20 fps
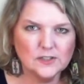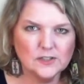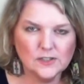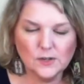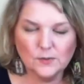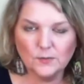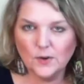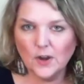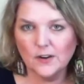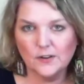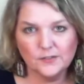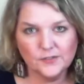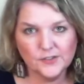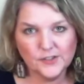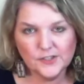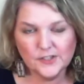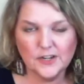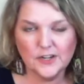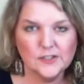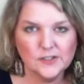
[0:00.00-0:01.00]
some kind of
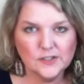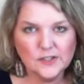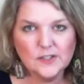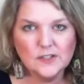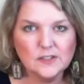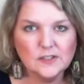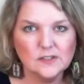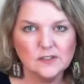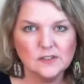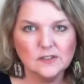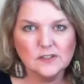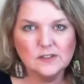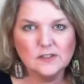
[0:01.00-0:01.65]
stasis.